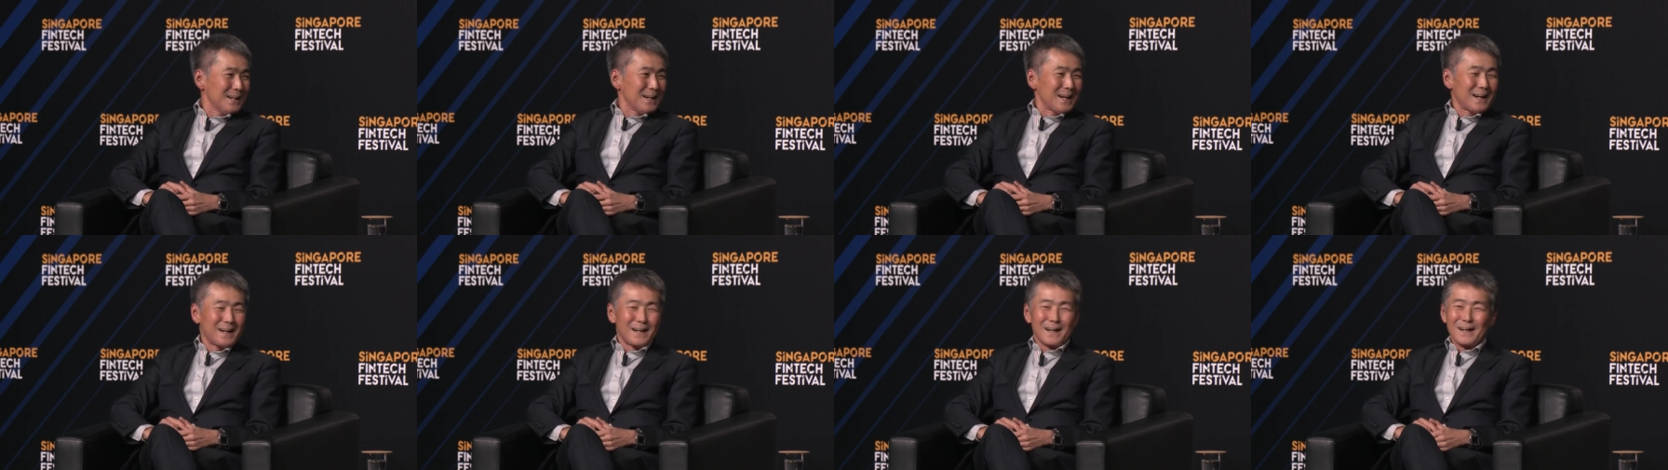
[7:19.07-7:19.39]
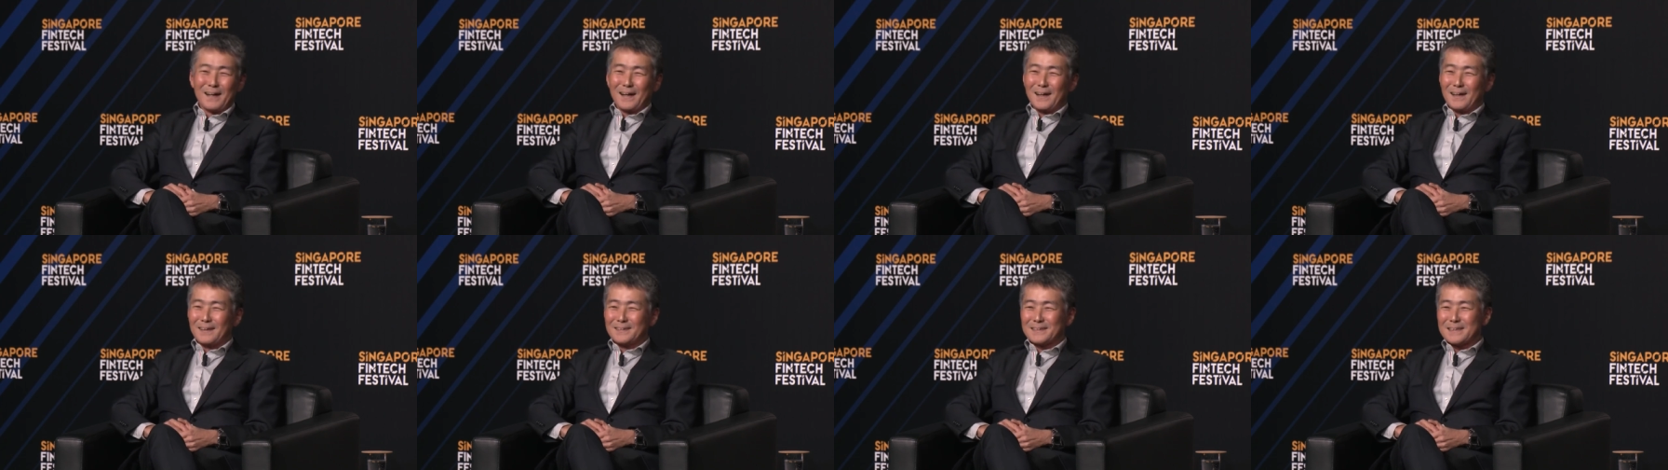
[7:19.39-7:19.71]

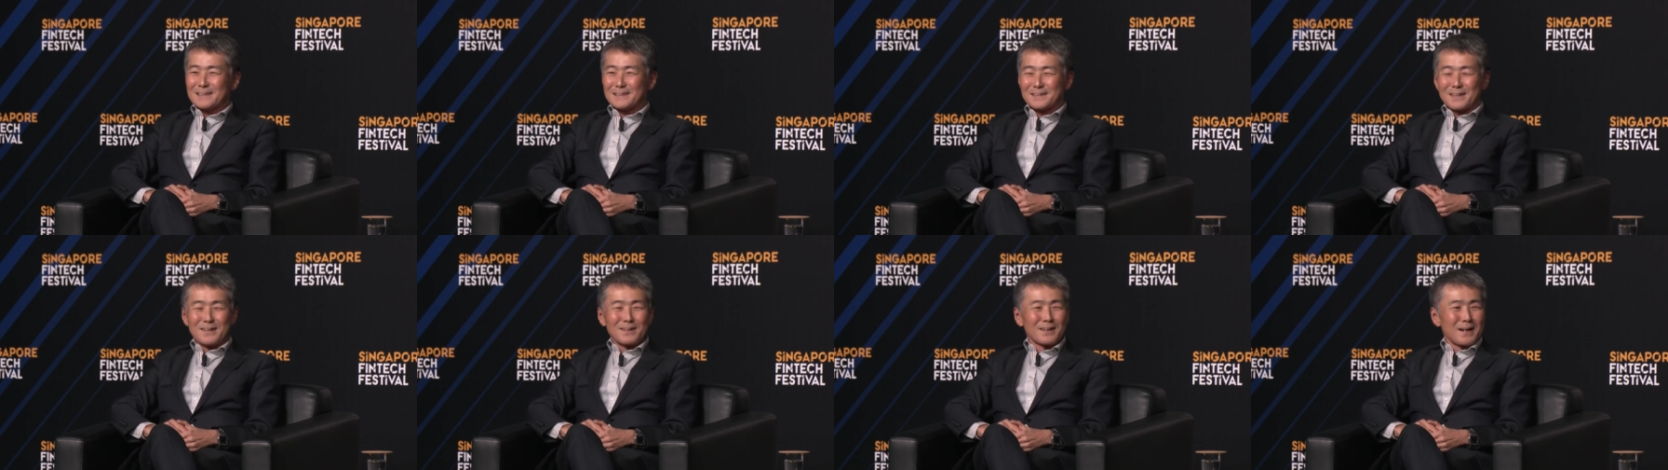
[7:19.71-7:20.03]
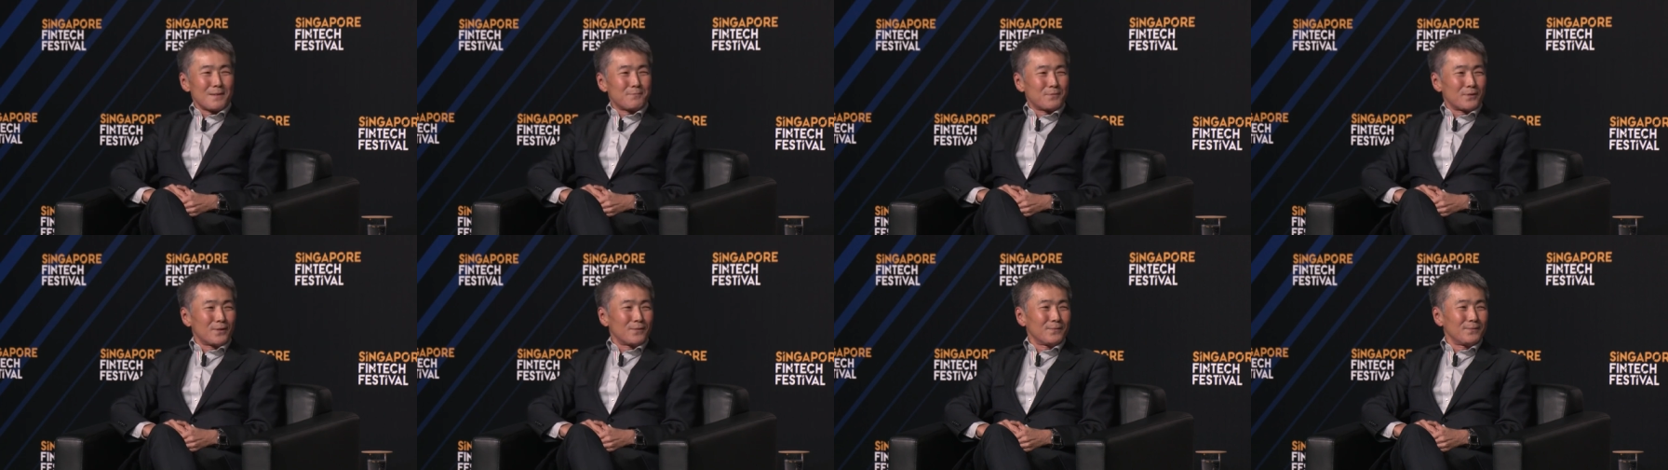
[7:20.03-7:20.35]
just in a
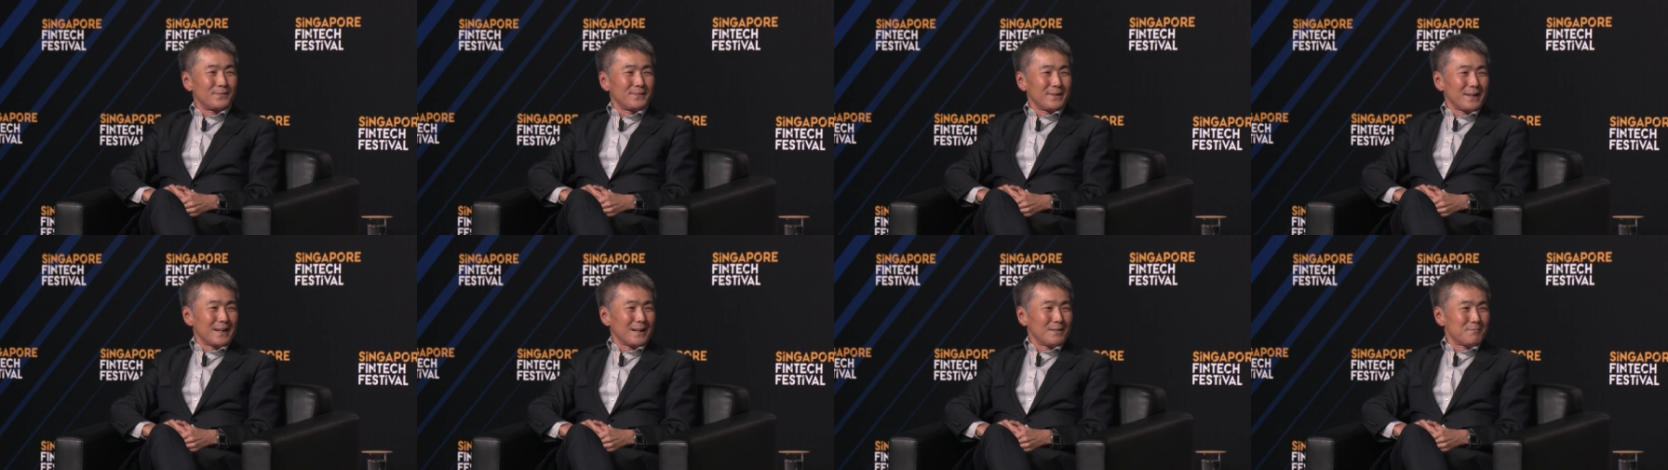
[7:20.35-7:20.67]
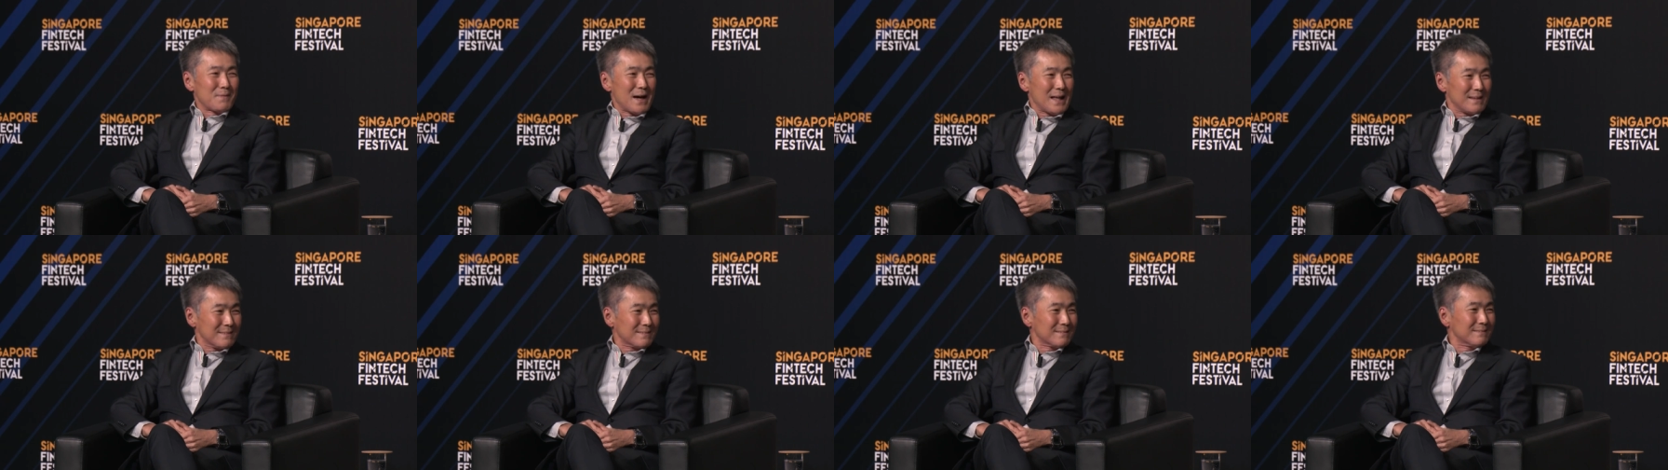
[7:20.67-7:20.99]
couple of
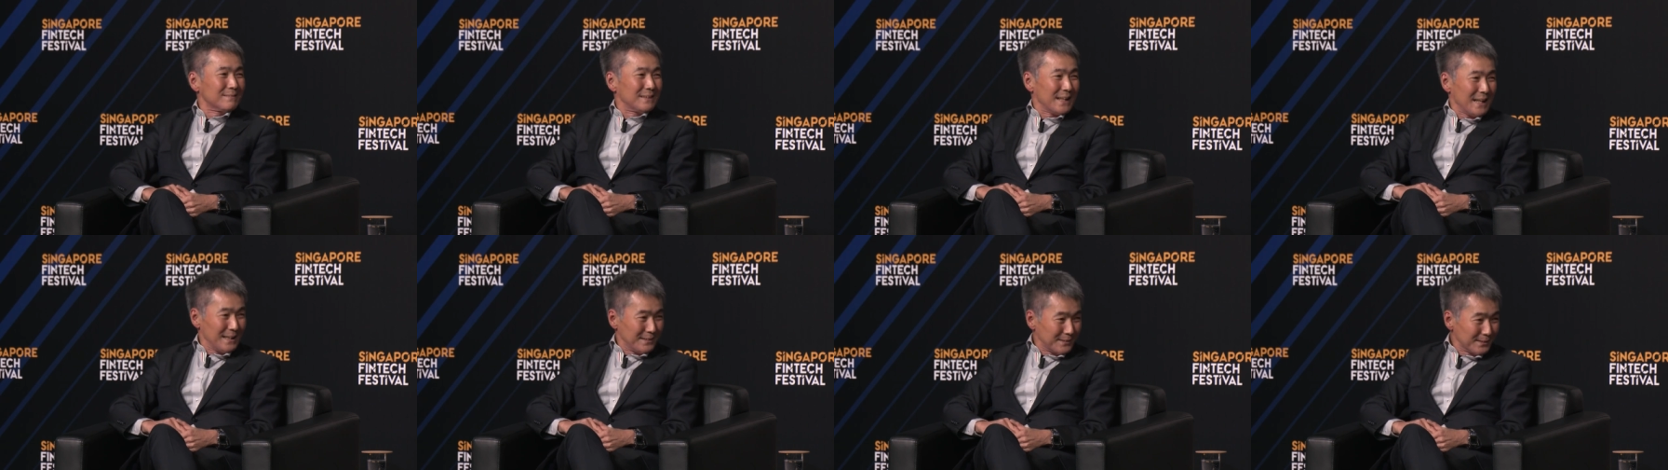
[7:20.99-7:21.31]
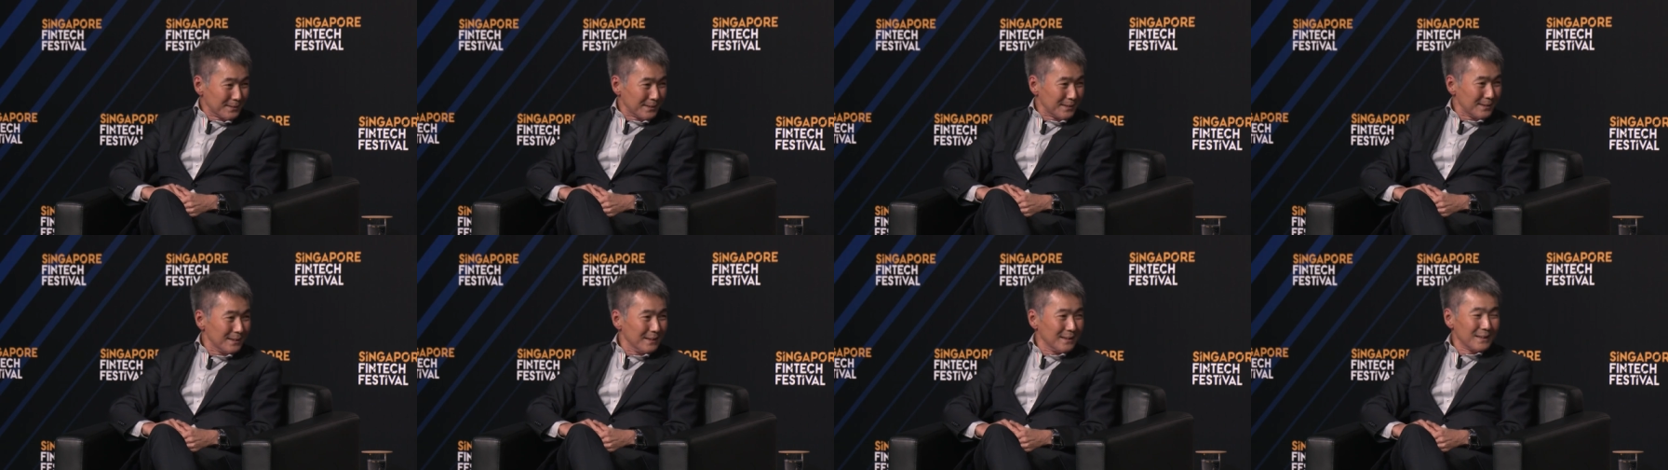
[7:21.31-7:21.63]
months
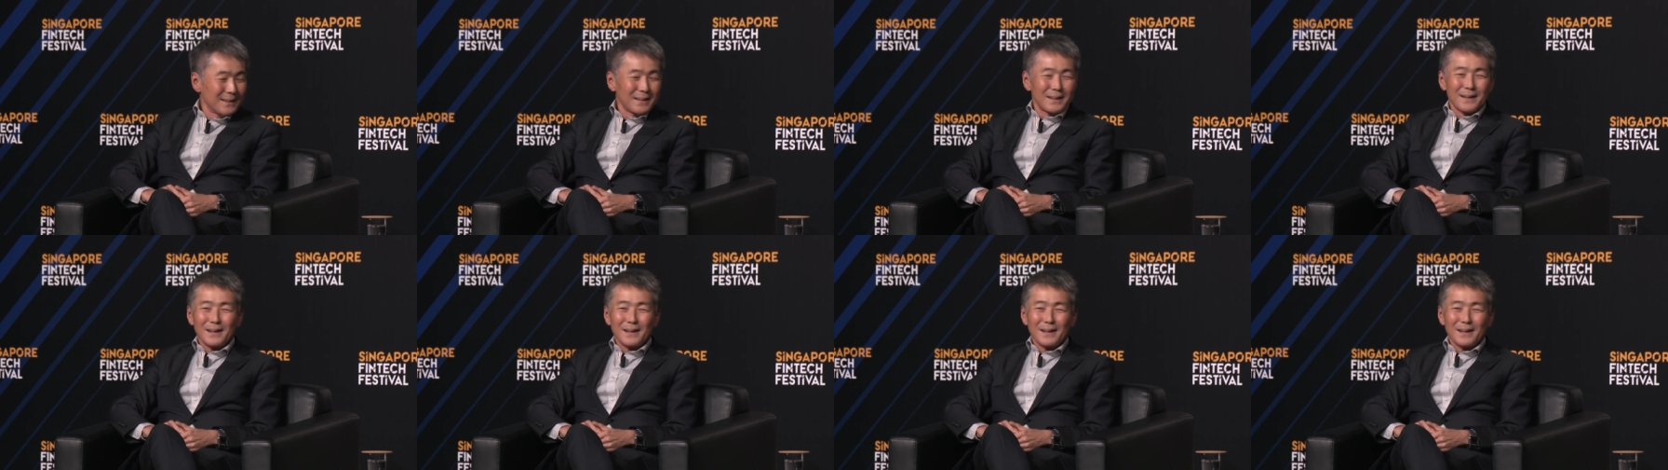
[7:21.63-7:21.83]
later,